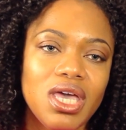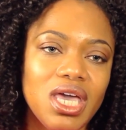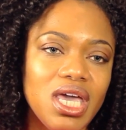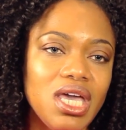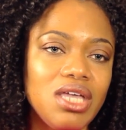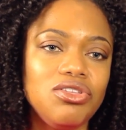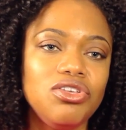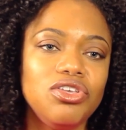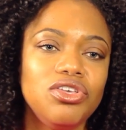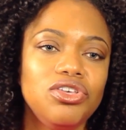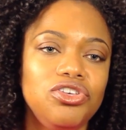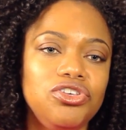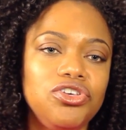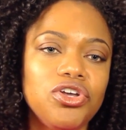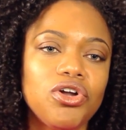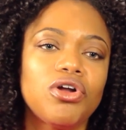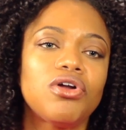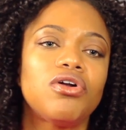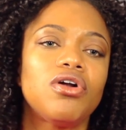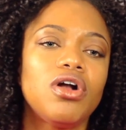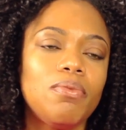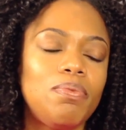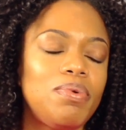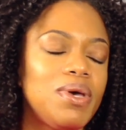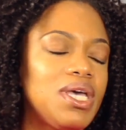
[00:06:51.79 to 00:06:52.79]
and
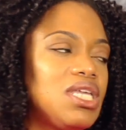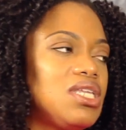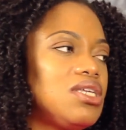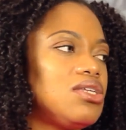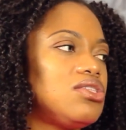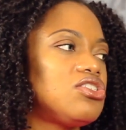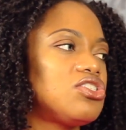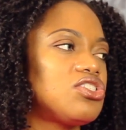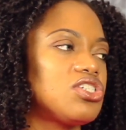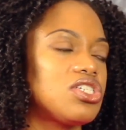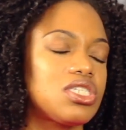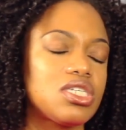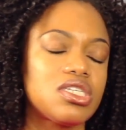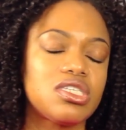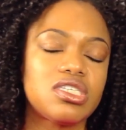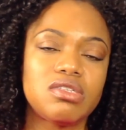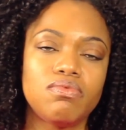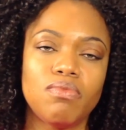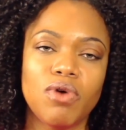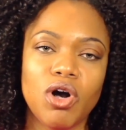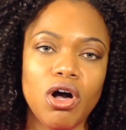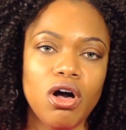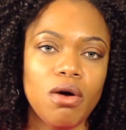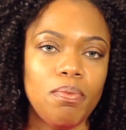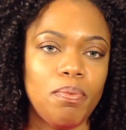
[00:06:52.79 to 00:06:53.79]
your opinion is just a
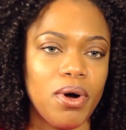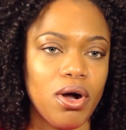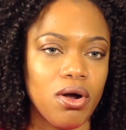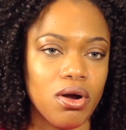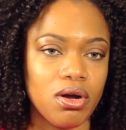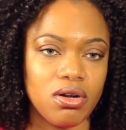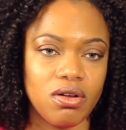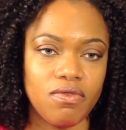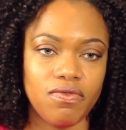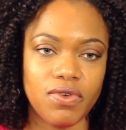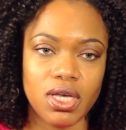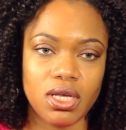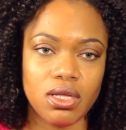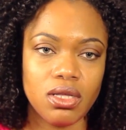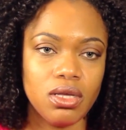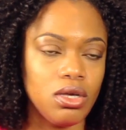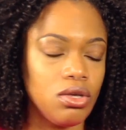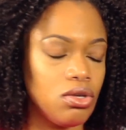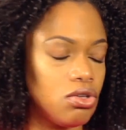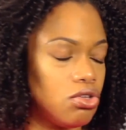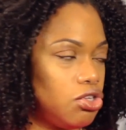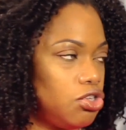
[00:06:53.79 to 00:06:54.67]
small part of it.